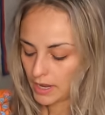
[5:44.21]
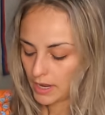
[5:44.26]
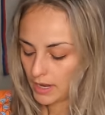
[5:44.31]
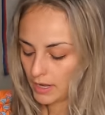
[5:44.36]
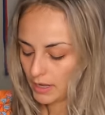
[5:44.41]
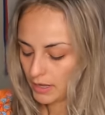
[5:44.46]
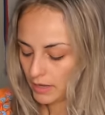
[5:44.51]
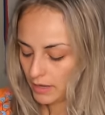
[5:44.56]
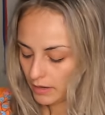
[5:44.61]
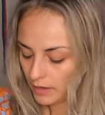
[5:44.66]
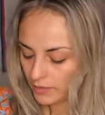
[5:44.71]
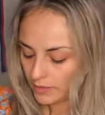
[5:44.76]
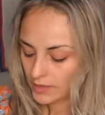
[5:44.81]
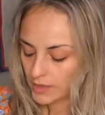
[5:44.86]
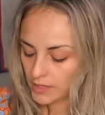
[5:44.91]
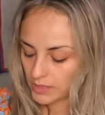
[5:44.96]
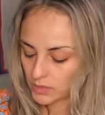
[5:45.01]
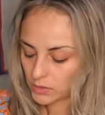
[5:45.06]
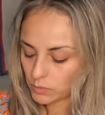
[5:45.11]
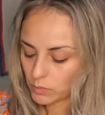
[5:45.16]
And
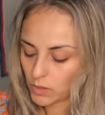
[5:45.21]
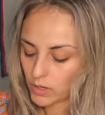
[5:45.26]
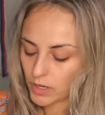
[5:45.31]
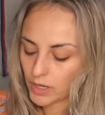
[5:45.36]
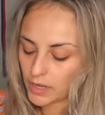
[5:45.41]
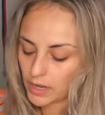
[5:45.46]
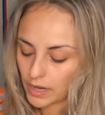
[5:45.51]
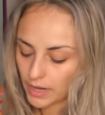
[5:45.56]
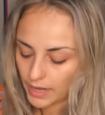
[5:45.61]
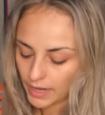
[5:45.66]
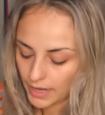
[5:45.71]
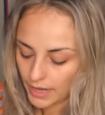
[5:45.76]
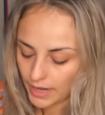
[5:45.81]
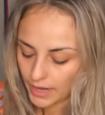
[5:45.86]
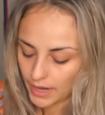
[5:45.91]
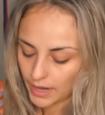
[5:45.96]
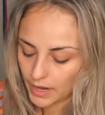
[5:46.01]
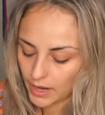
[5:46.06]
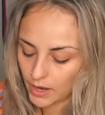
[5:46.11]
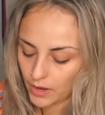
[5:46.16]
this one I
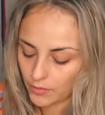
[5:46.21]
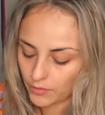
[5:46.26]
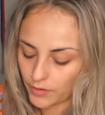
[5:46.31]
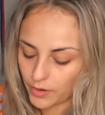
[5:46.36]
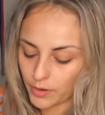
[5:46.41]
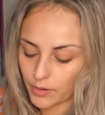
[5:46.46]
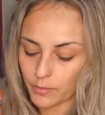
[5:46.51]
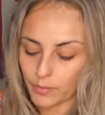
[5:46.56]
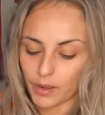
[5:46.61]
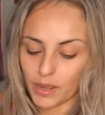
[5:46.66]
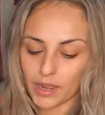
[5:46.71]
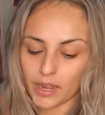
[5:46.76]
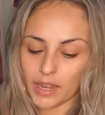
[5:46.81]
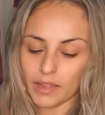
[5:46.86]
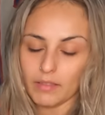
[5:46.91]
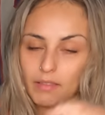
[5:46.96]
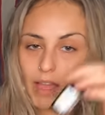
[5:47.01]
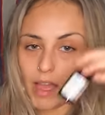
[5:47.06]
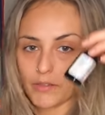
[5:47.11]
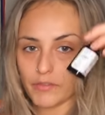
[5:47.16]
have
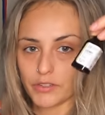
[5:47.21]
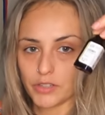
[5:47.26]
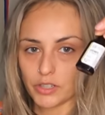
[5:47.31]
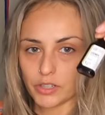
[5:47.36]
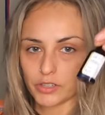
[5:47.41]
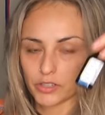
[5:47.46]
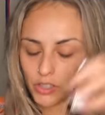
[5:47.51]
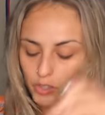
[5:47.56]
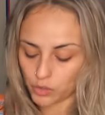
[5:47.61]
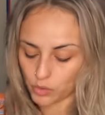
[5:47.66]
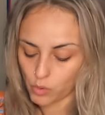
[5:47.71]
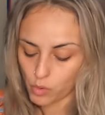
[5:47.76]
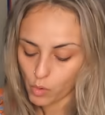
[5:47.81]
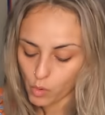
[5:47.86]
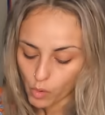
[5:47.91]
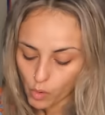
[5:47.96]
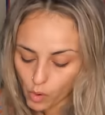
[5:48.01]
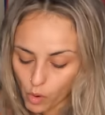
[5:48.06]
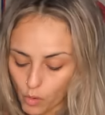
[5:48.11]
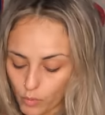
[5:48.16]
my lavender essential
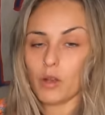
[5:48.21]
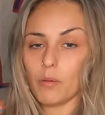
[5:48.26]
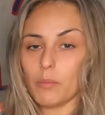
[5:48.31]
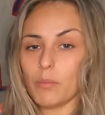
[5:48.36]
oil,